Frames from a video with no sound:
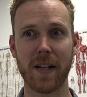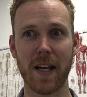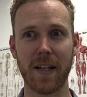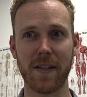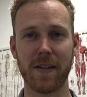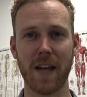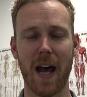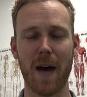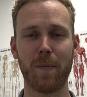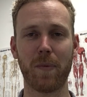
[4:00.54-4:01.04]

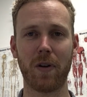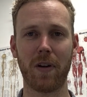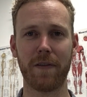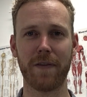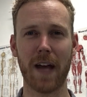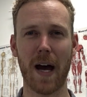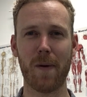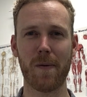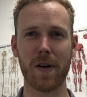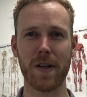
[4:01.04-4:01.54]
example of
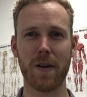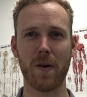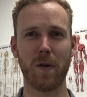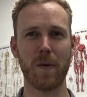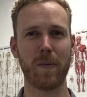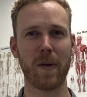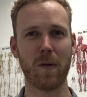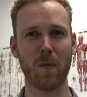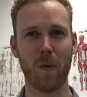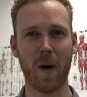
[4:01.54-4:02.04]
that one that would
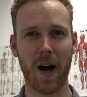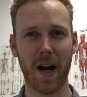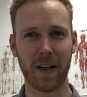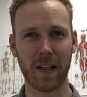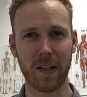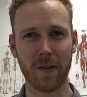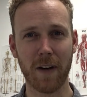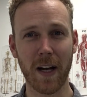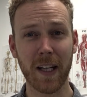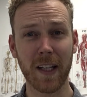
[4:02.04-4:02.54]
be
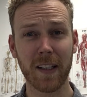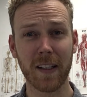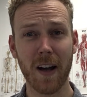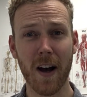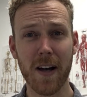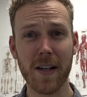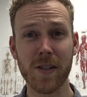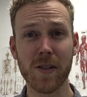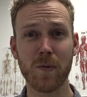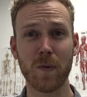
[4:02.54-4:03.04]
widely
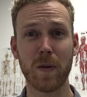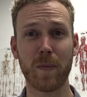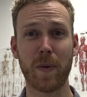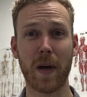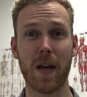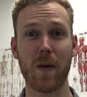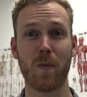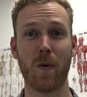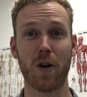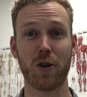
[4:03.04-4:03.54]
recognized would
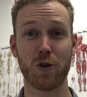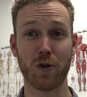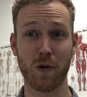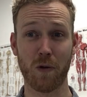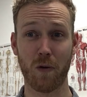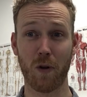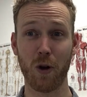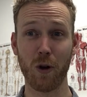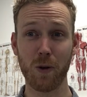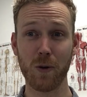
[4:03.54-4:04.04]
be what
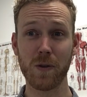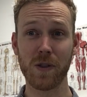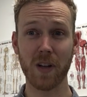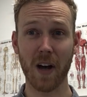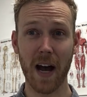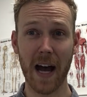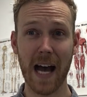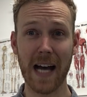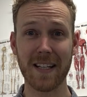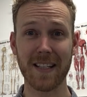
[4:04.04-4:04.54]
true
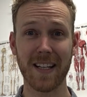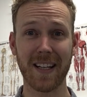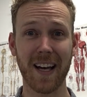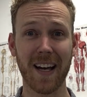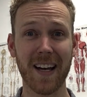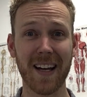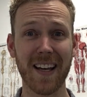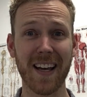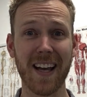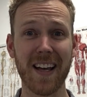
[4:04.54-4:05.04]

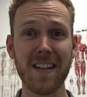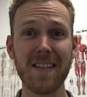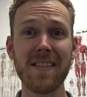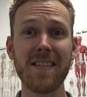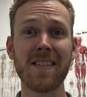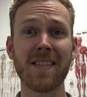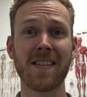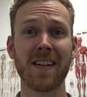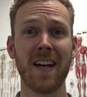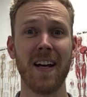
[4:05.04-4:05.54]
sciatica
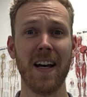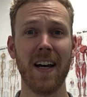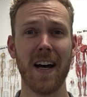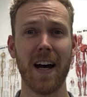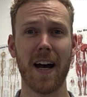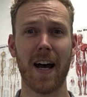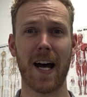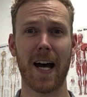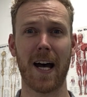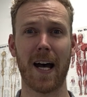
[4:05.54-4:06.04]
is.
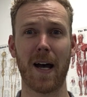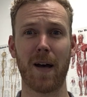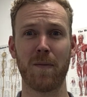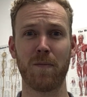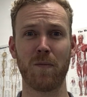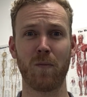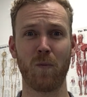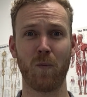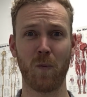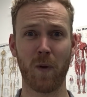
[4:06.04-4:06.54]

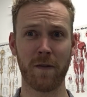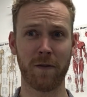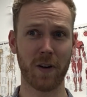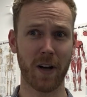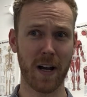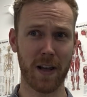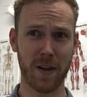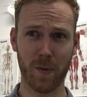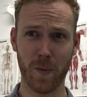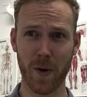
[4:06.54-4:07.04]
We've got
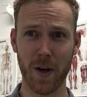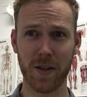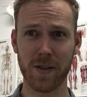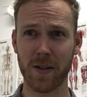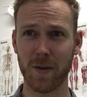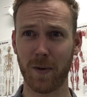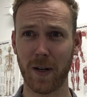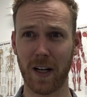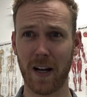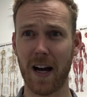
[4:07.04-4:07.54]
other words
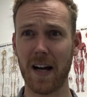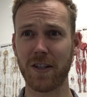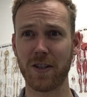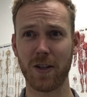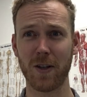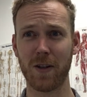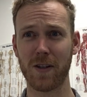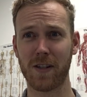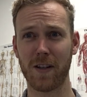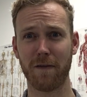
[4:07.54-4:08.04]
that we like to
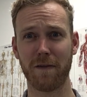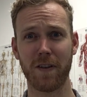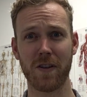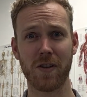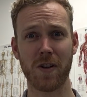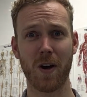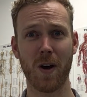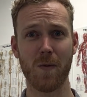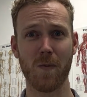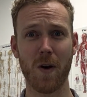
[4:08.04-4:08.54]
use in
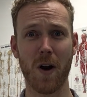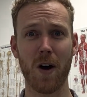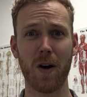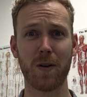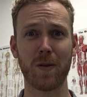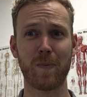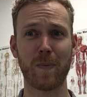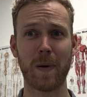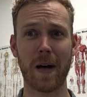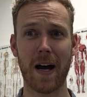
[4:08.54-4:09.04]
physio
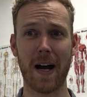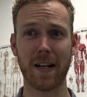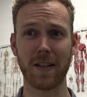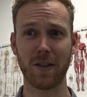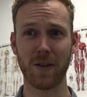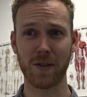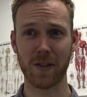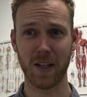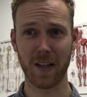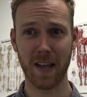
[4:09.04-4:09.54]
world, but
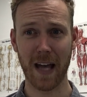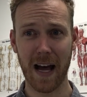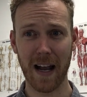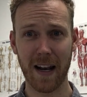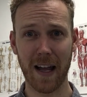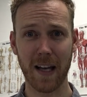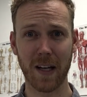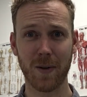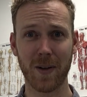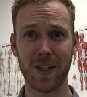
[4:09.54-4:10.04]
using that
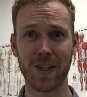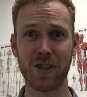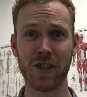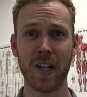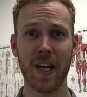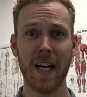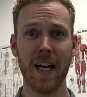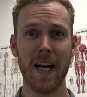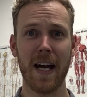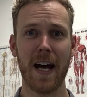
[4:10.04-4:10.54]
language,
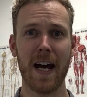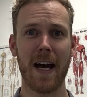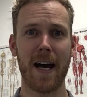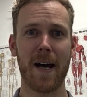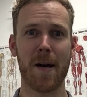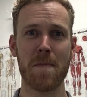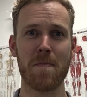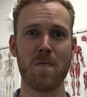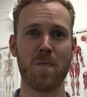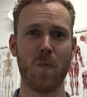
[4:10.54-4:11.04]

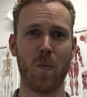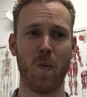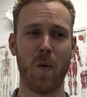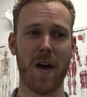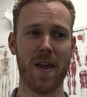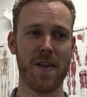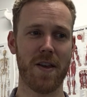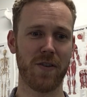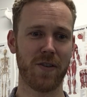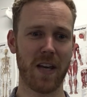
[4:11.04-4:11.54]

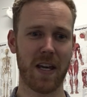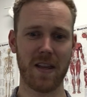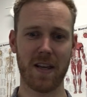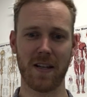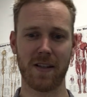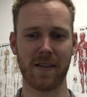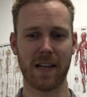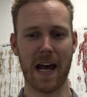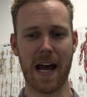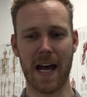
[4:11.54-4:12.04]
when there's either,
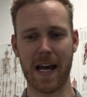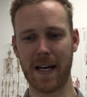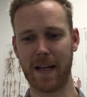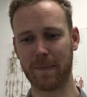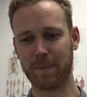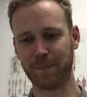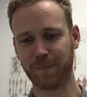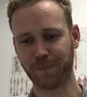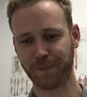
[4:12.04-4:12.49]
say,